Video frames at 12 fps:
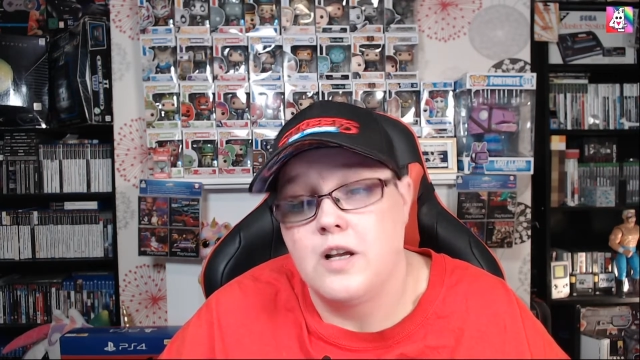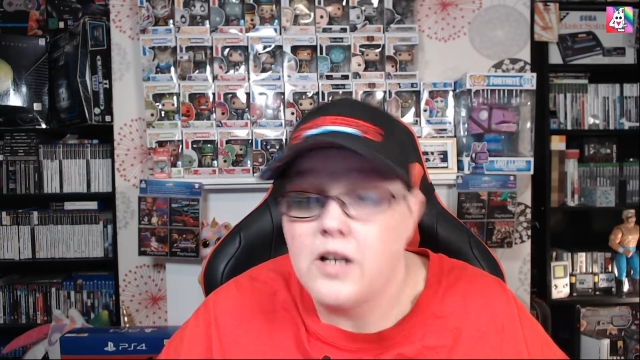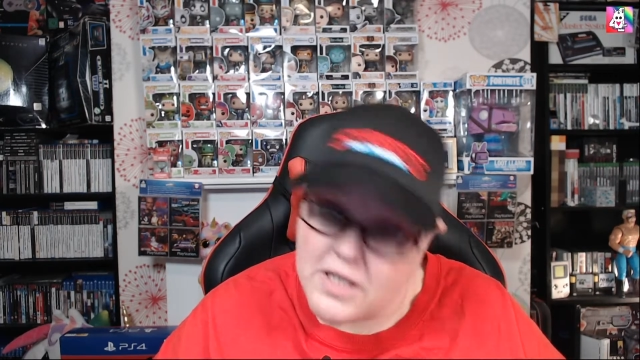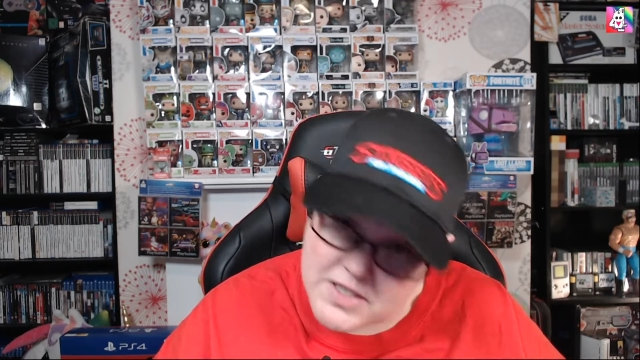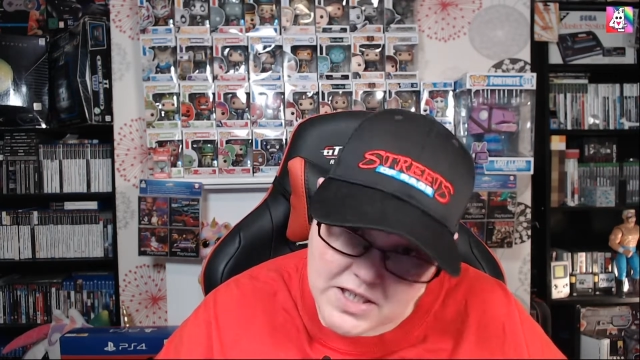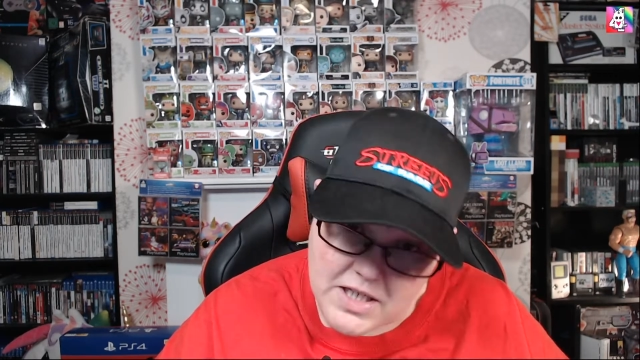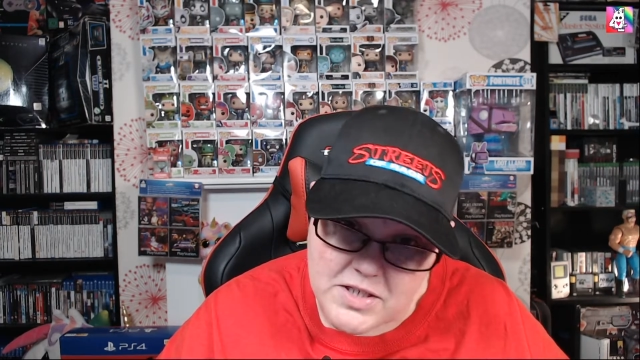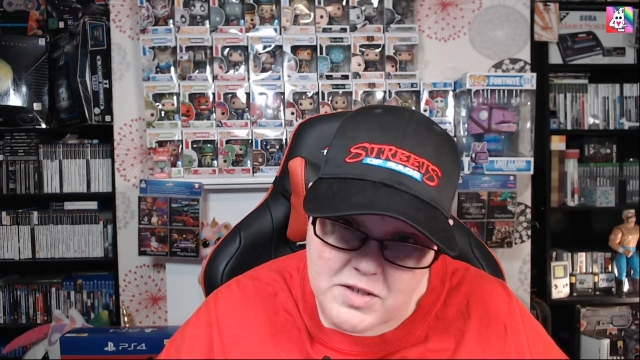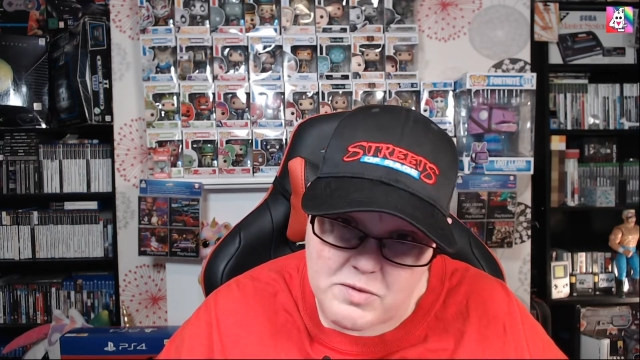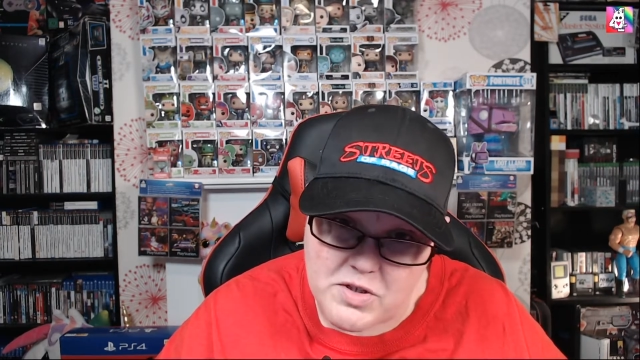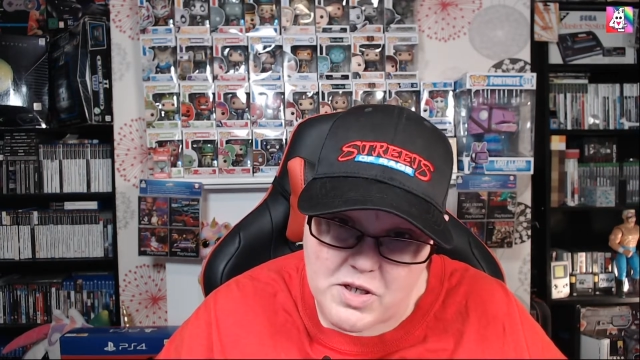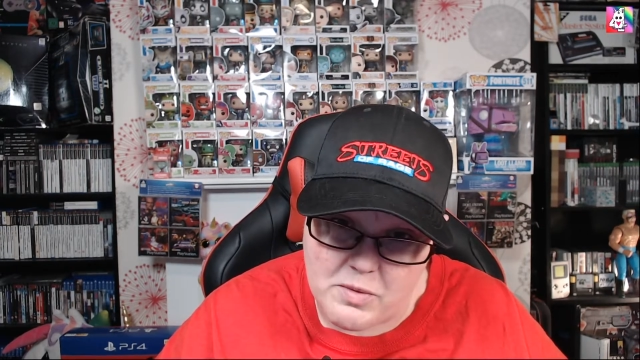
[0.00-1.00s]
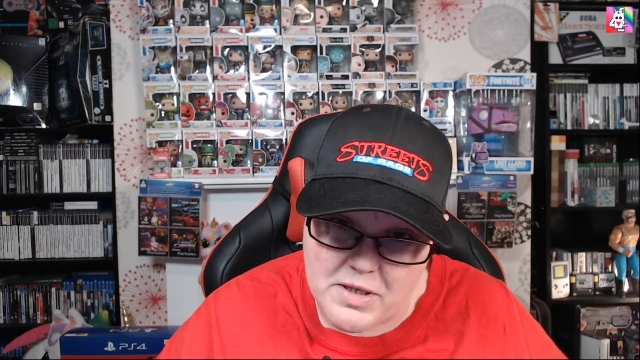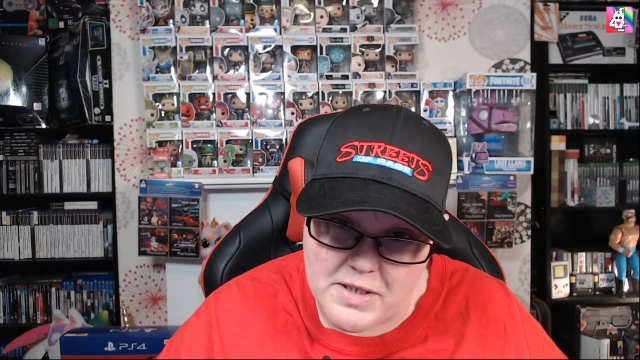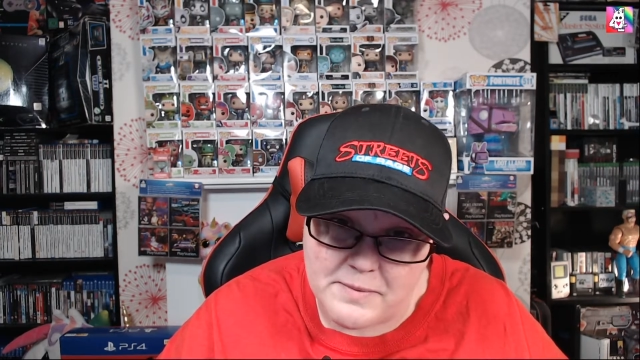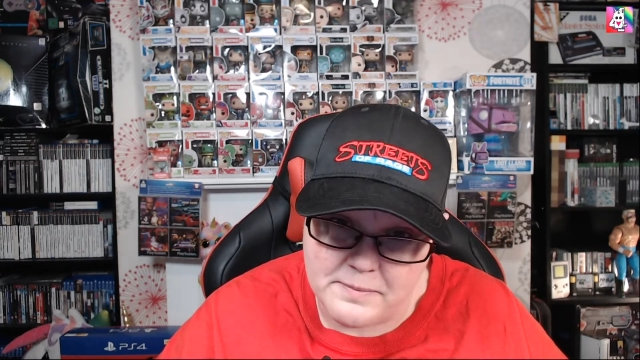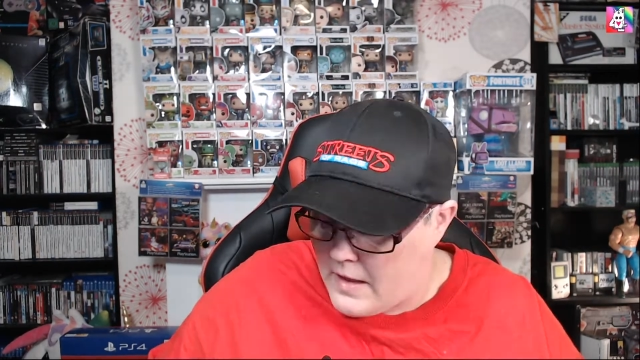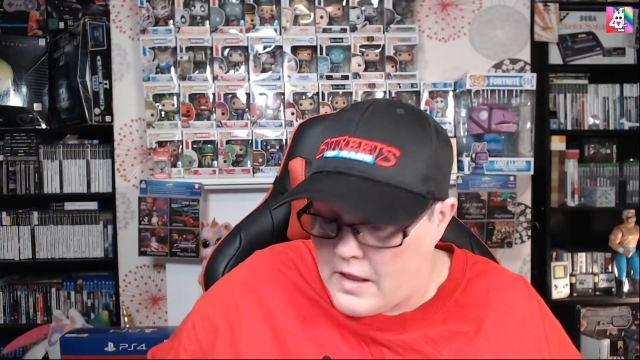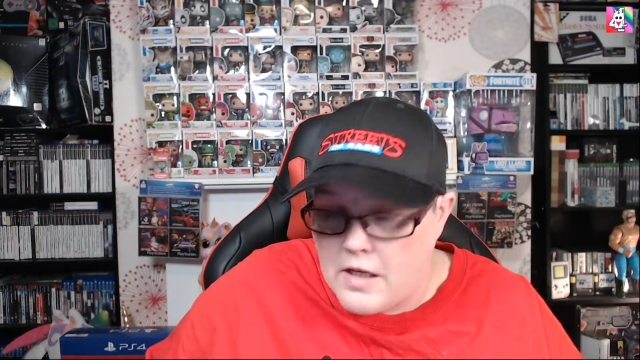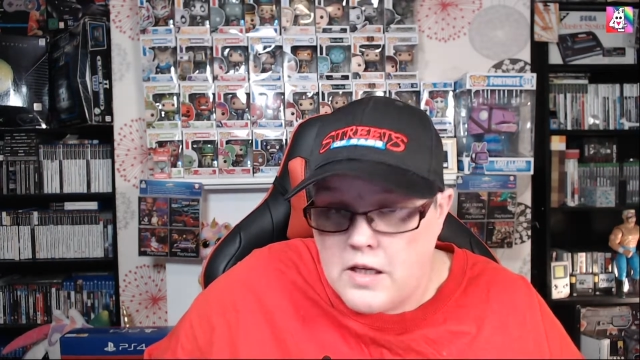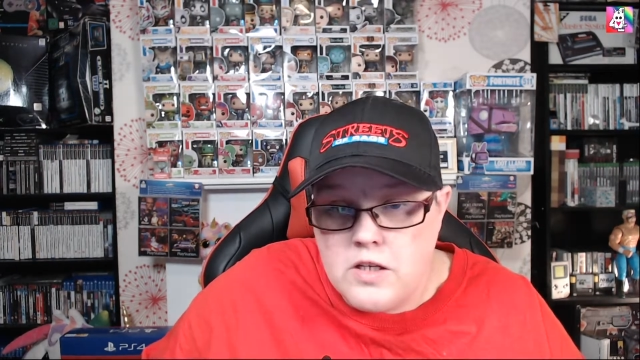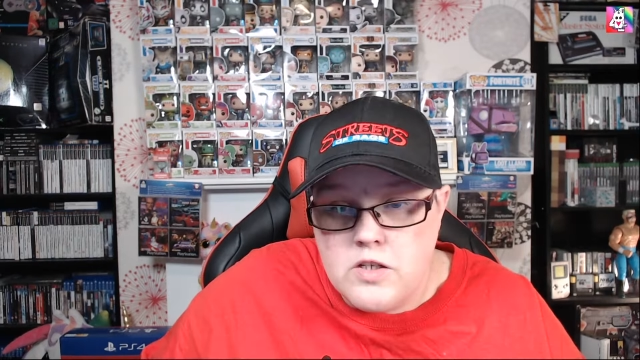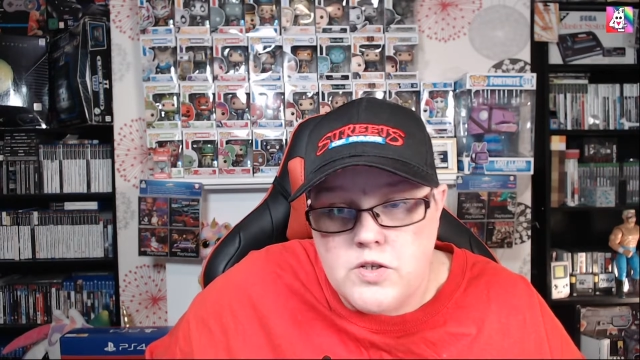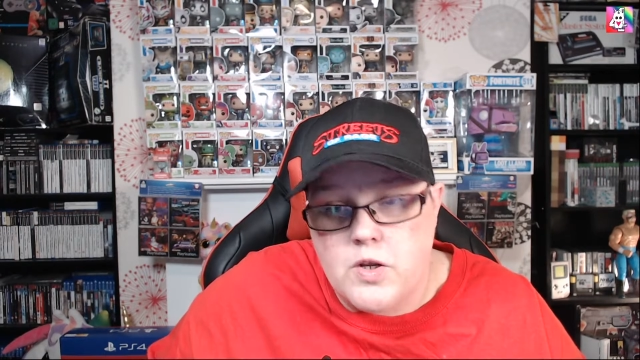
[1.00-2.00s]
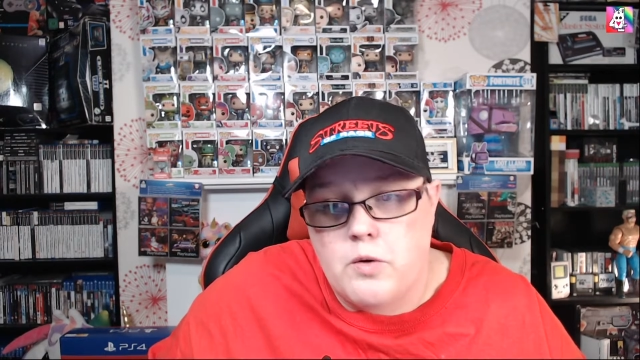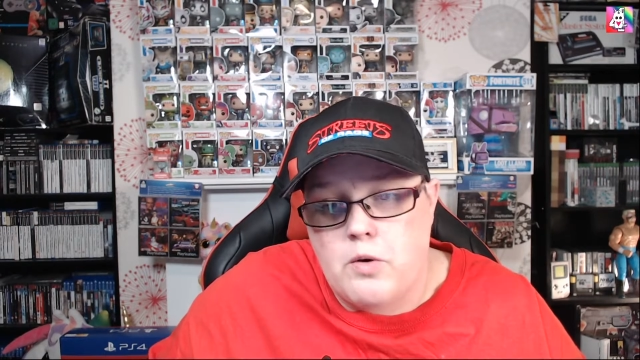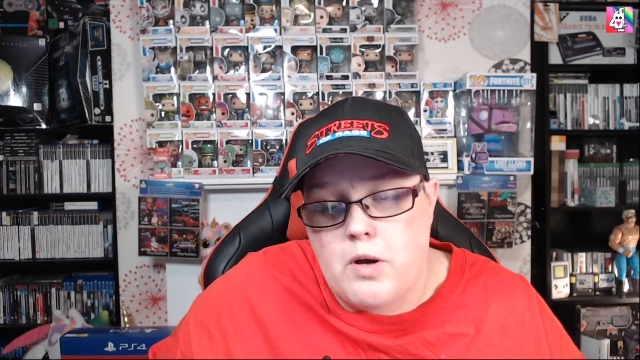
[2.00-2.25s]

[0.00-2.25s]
let's get into it, shall we? So